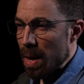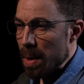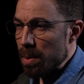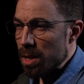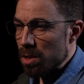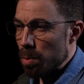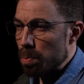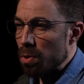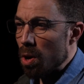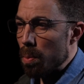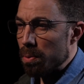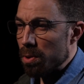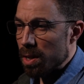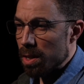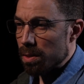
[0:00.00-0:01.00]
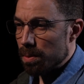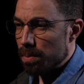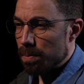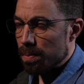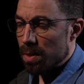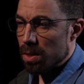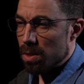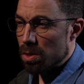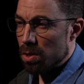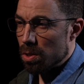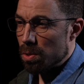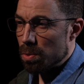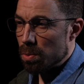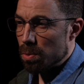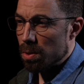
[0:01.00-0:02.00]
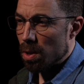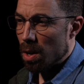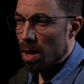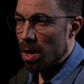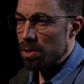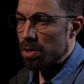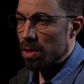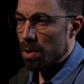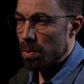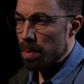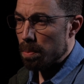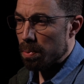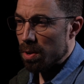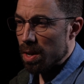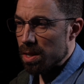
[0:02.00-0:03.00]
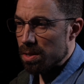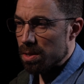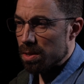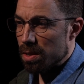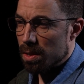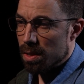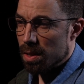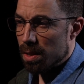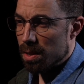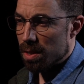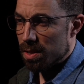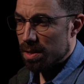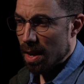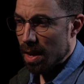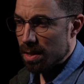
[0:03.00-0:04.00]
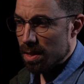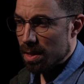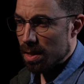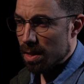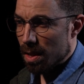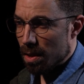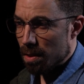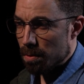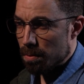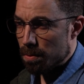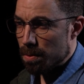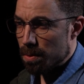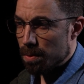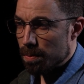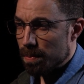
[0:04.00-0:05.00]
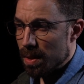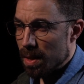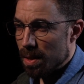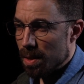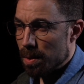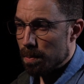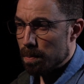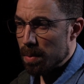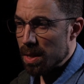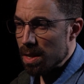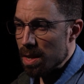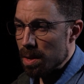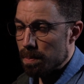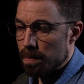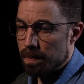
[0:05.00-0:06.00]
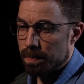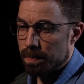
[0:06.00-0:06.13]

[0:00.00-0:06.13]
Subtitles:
maybe it's appropriate to also embrace this idea of mi-nEEm,